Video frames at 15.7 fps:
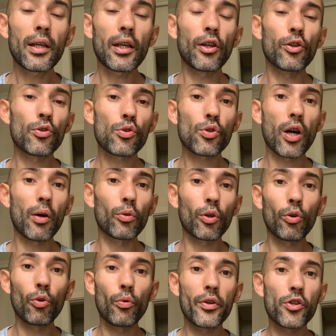you know, so I would
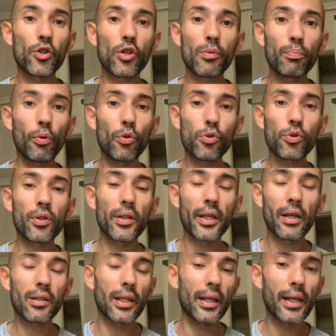always just post, and
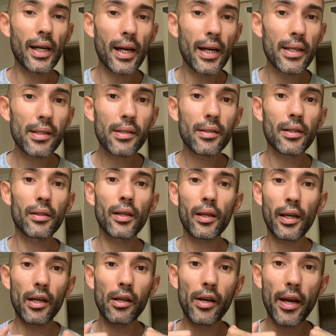I was like, guys,
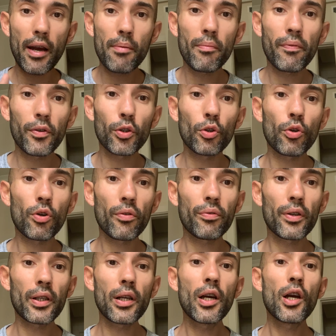here I am,
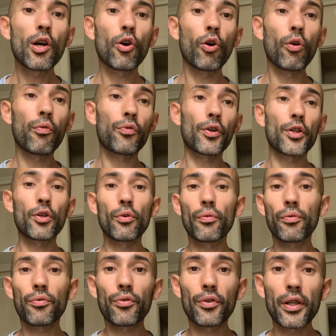photographer, offering you
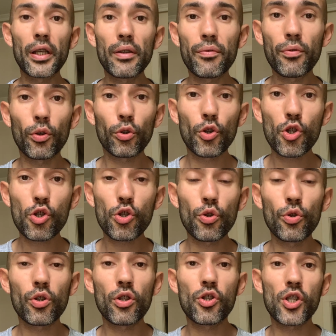free photo
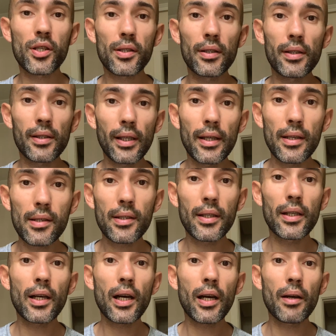shoot, just a taste
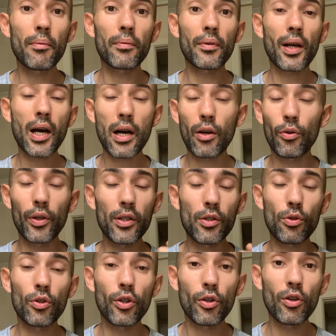how it's
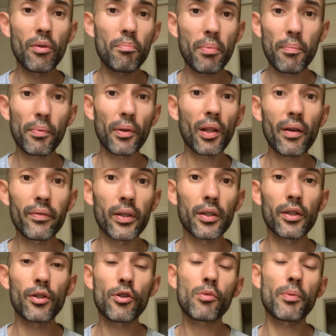gonna go, and people love it,
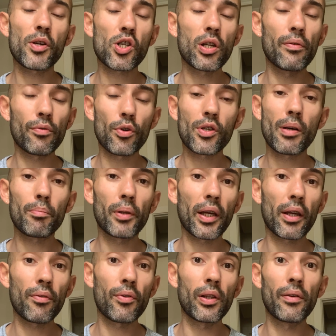you know, especially, for example,
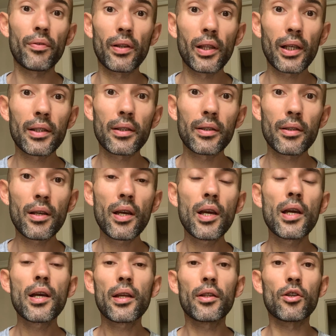like if you live in London,
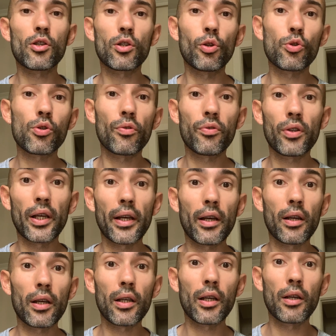there's lots of
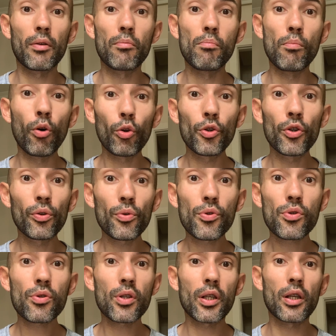like
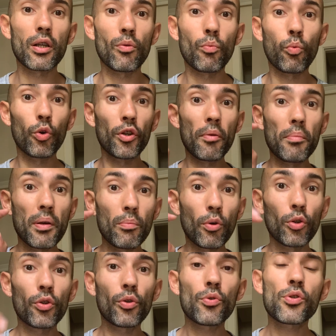models, wannabe
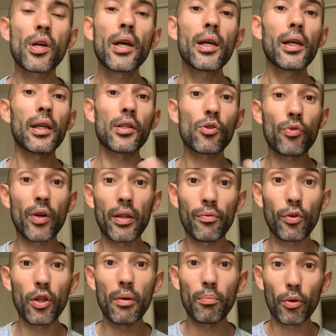models. It's great
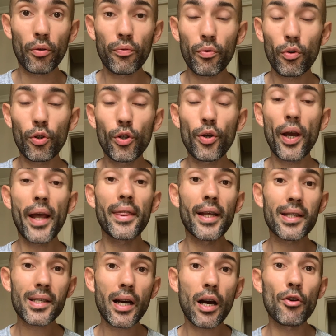for their portfolio, and
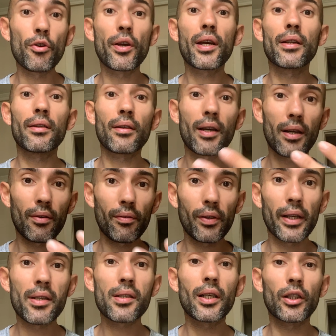that's how you can kind of
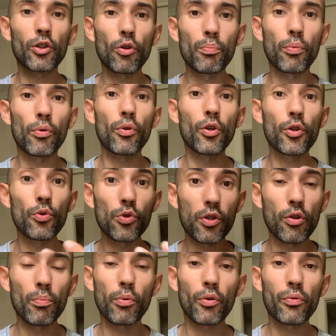like start using
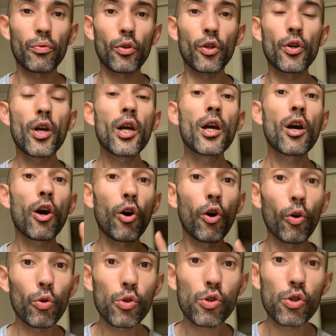your portfolio.
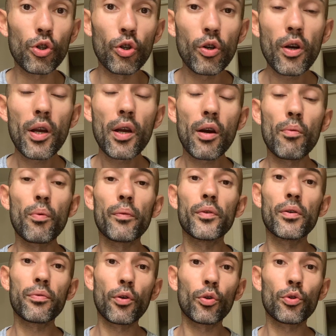Also, with
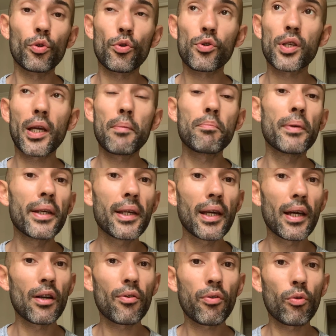the photos, yeah, be
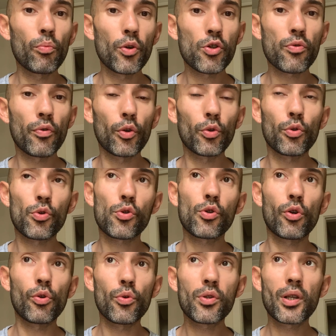careful which photos
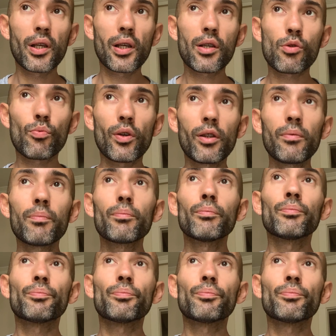you're using as well.